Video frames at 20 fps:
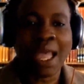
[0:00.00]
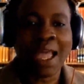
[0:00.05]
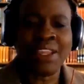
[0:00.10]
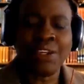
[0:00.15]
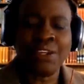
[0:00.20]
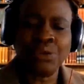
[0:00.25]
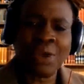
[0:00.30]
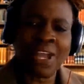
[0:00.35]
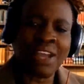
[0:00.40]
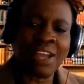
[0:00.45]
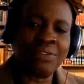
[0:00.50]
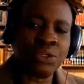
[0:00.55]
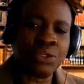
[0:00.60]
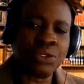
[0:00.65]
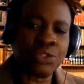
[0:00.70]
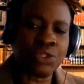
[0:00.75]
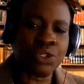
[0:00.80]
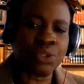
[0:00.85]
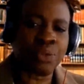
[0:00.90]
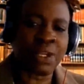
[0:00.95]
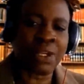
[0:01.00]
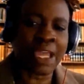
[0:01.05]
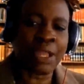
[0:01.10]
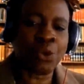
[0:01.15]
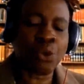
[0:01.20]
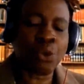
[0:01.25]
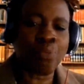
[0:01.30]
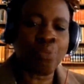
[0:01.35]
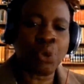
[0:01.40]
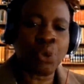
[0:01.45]
I do have YouTube, but I
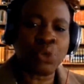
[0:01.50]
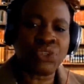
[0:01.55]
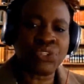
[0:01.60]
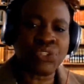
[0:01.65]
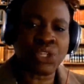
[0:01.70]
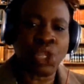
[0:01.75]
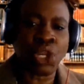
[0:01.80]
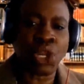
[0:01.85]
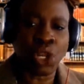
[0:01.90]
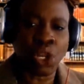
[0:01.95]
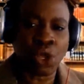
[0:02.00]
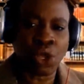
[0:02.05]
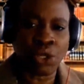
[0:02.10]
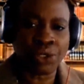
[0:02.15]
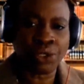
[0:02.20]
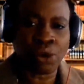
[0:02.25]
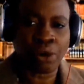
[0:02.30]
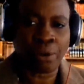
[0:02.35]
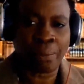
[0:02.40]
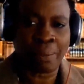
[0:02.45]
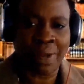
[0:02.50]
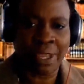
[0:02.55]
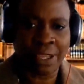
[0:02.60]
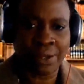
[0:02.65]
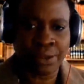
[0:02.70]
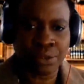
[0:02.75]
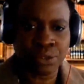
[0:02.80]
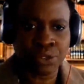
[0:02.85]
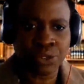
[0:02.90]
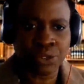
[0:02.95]
don't post a lot on my
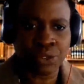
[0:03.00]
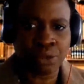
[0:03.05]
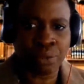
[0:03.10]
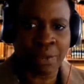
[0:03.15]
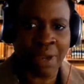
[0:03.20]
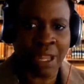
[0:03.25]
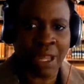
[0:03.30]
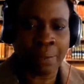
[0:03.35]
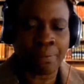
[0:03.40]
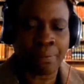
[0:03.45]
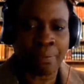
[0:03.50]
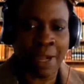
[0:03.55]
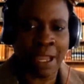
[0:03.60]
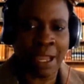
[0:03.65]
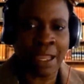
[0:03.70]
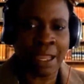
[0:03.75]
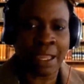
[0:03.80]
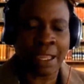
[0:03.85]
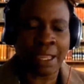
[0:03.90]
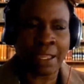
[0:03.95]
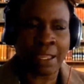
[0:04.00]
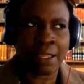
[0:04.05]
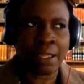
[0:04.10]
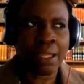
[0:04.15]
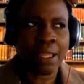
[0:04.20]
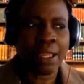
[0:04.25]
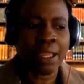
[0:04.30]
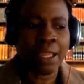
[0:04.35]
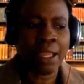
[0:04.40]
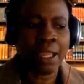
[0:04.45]
YouTube. I
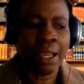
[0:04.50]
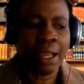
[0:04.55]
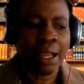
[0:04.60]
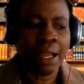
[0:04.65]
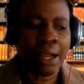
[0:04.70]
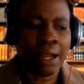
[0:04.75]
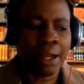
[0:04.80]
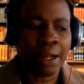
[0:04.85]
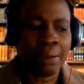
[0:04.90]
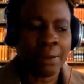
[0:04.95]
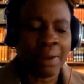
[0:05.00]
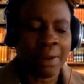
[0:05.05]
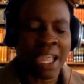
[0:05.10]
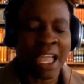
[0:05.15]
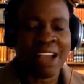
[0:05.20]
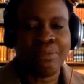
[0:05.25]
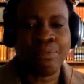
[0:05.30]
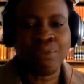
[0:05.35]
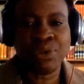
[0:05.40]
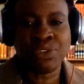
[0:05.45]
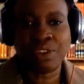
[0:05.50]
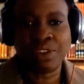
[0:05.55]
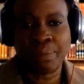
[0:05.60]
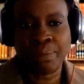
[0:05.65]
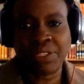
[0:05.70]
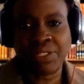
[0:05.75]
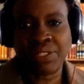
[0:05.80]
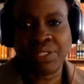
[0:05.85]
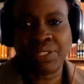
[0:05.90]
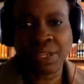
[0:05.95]
have most of
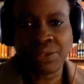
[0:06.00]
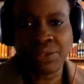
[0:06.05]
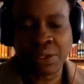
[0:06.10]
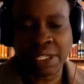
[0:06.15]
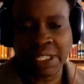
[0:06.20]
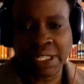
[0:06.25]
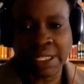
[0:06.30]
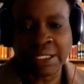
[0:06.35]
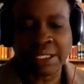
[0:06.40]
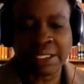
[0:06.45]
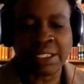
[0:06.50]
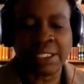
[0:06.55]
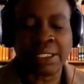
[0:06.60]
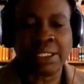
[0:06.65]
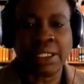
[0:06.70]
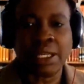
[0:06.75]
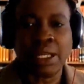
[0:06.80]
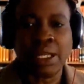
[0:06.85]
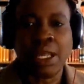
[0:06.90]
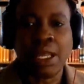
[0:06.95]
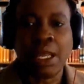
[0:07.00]
my things on LinkedIn.